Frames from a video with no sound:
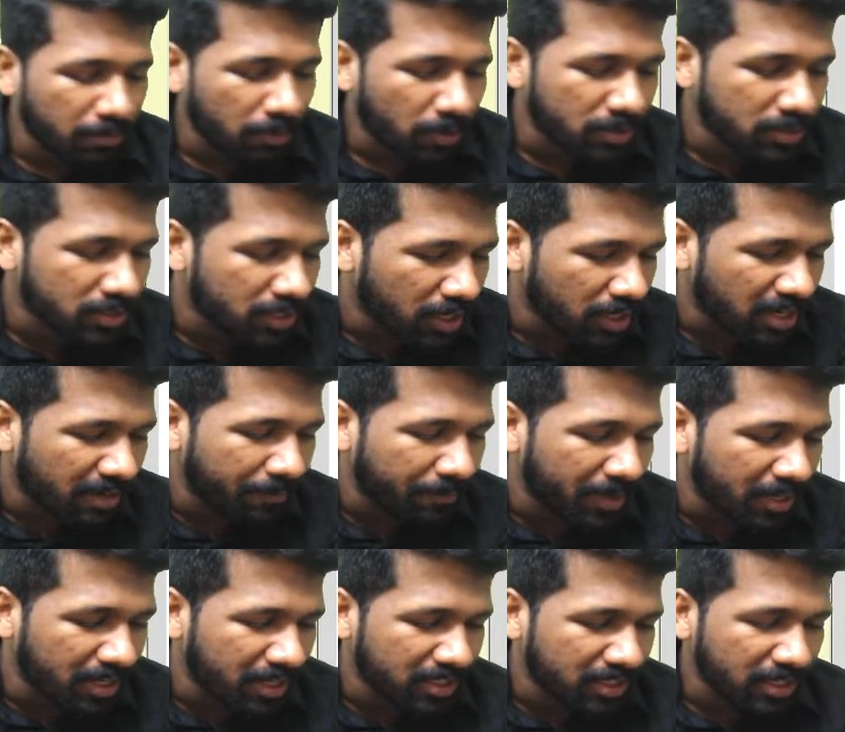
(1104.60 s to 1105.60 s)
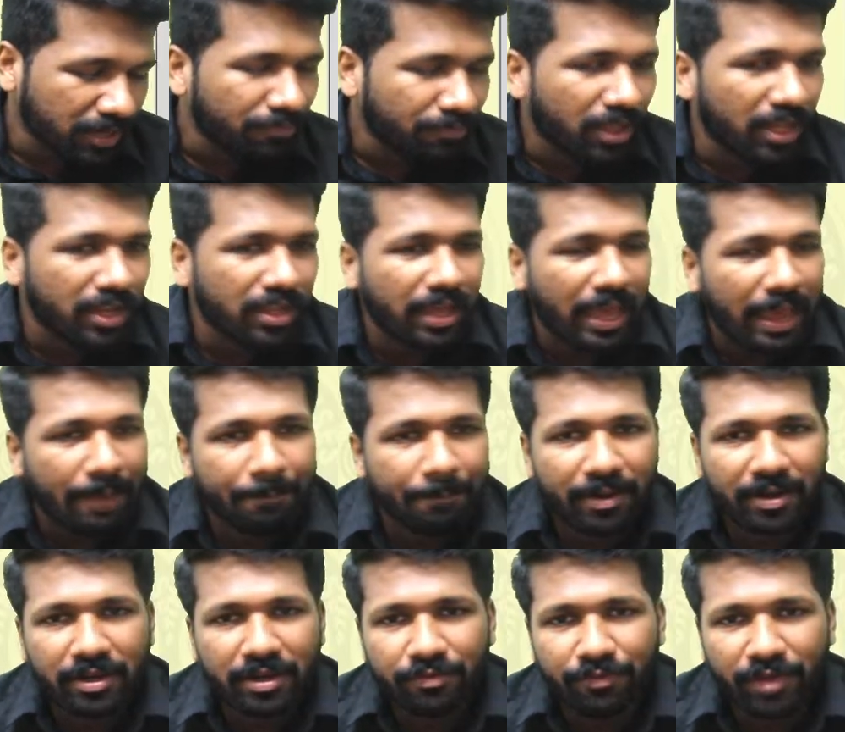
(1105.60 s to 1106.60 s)
question repetition
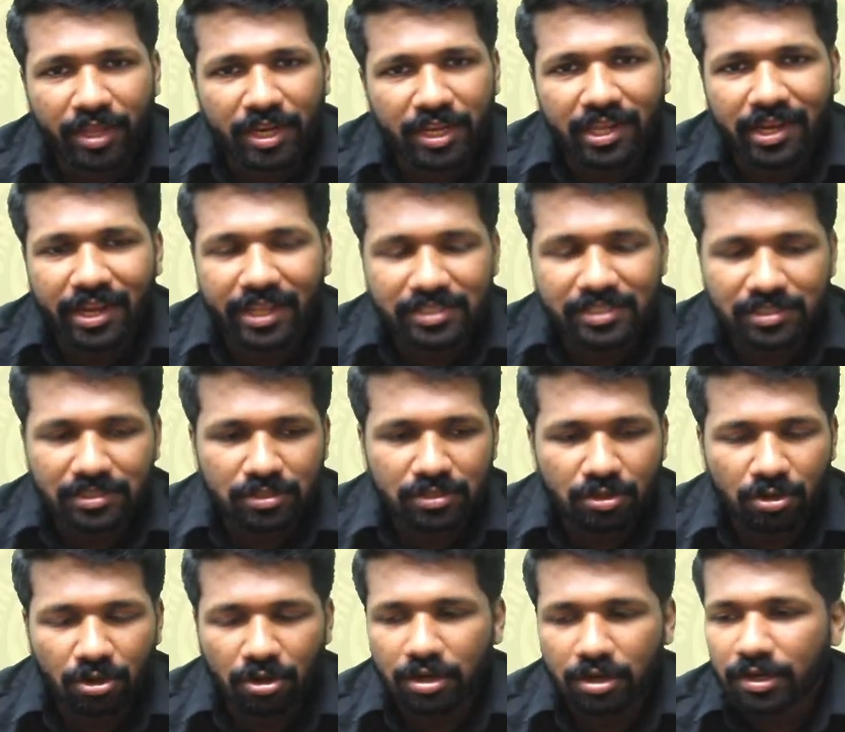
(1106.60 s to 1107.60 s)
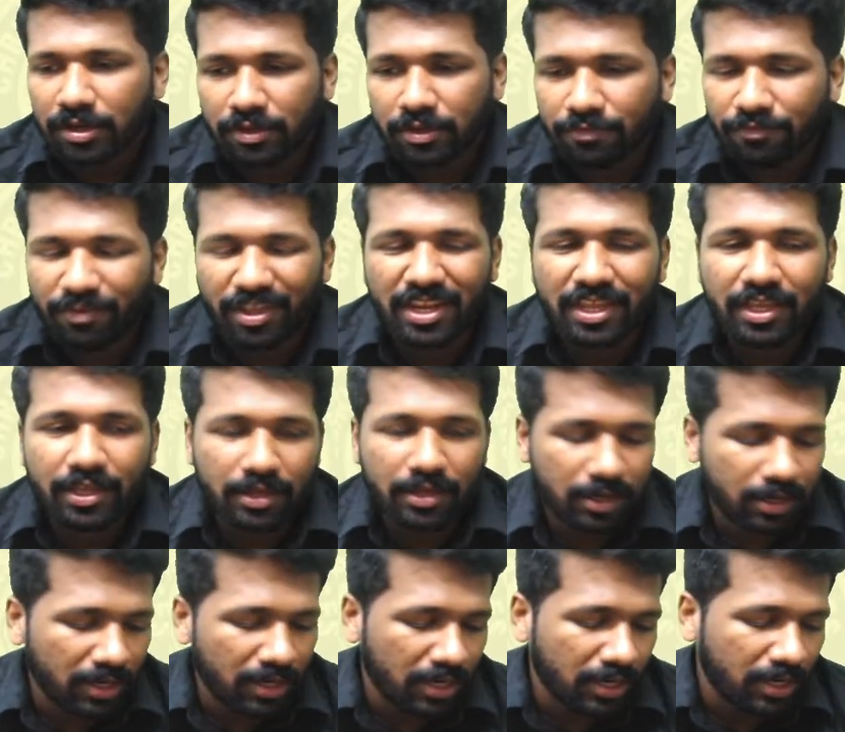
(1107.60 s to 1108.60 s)
happened very less, or very
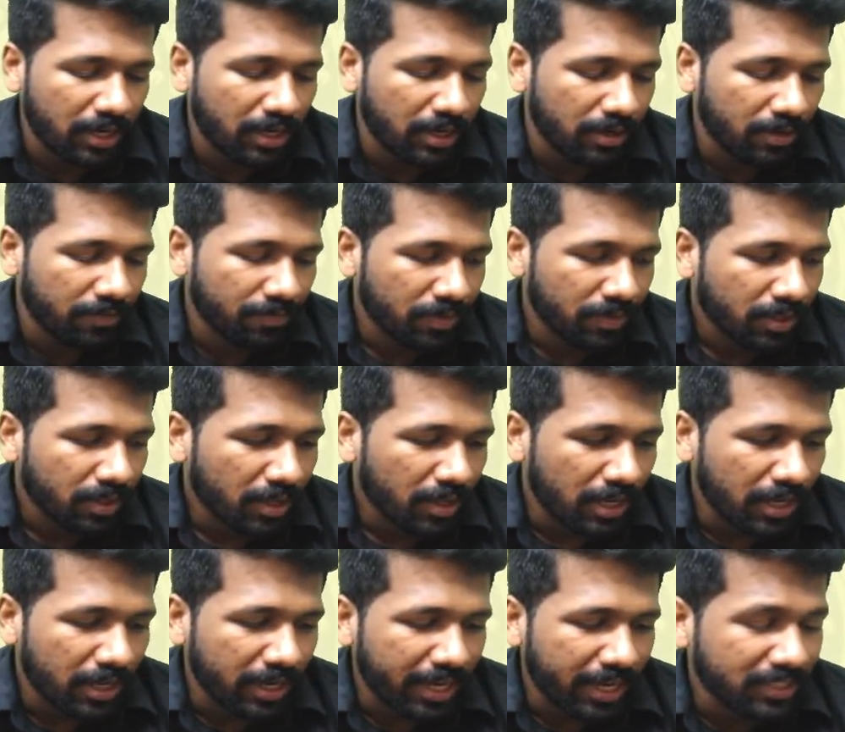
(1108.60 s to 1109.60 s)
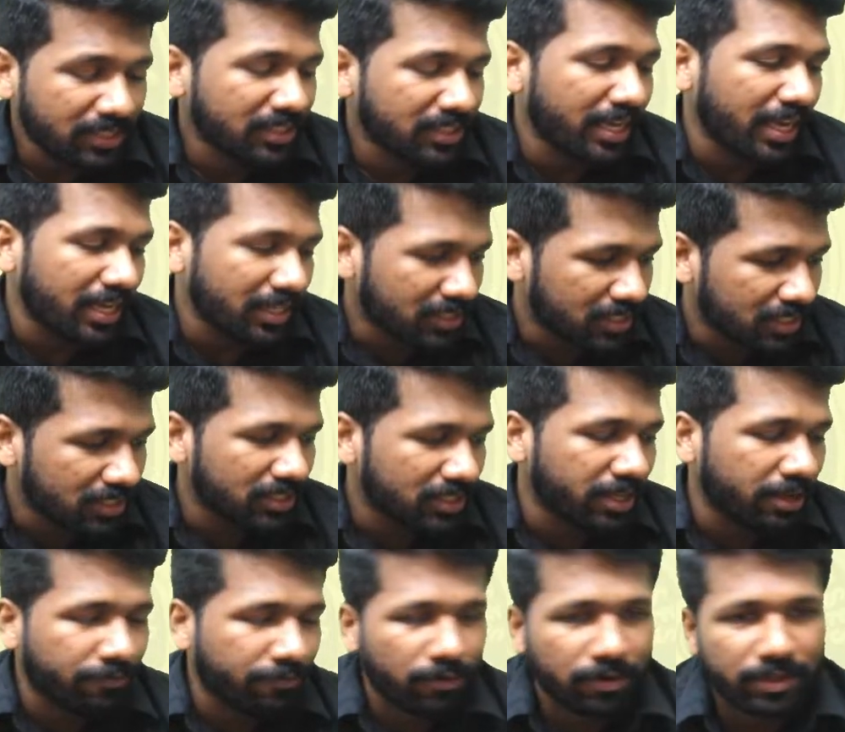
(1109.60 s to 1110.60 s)
less chances
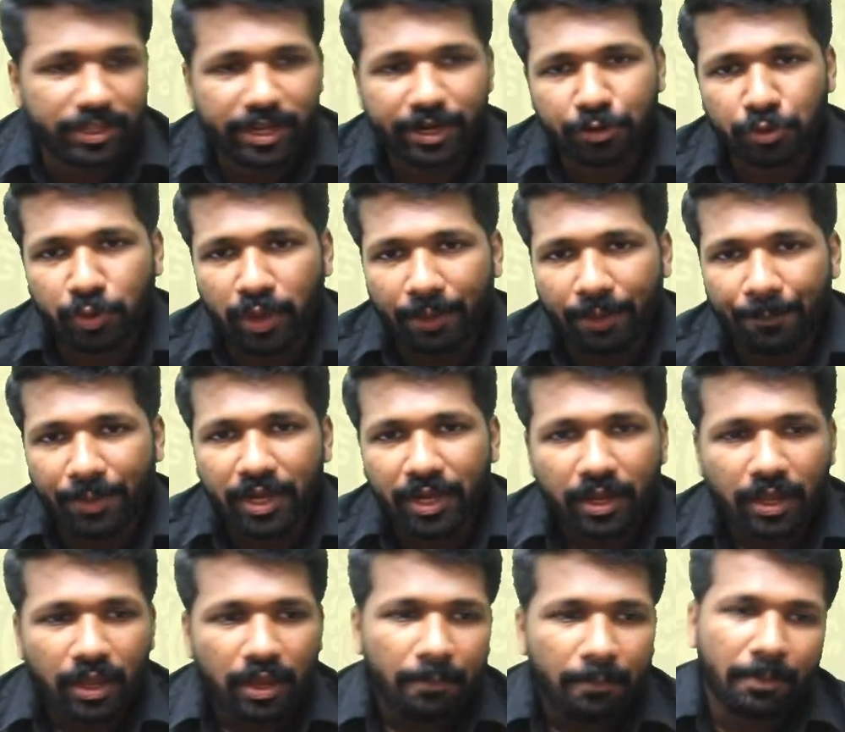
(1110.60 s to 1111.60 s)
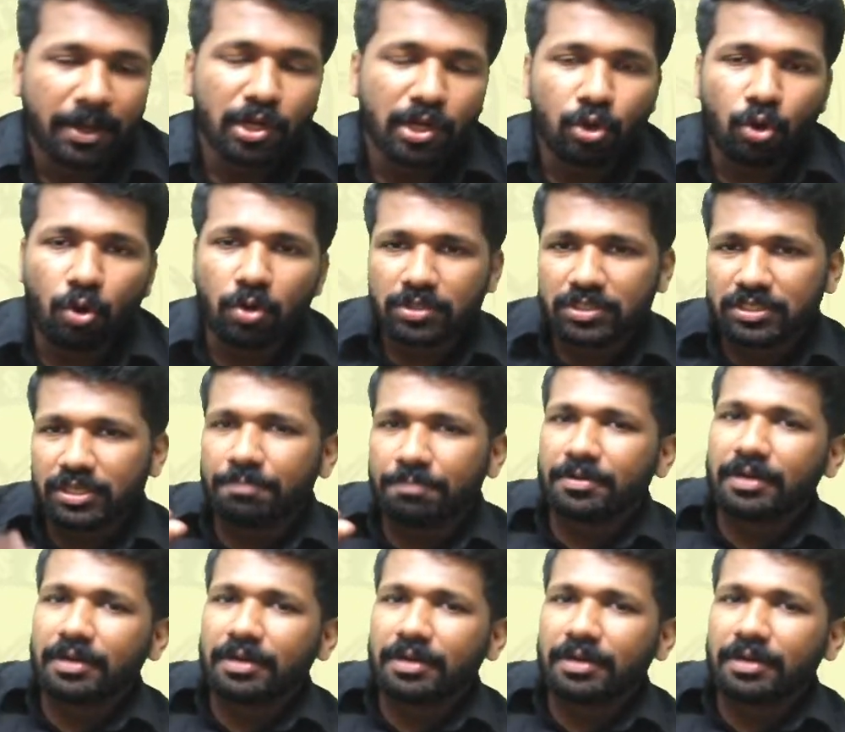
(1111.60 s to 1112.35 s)
there for that to happen. But concept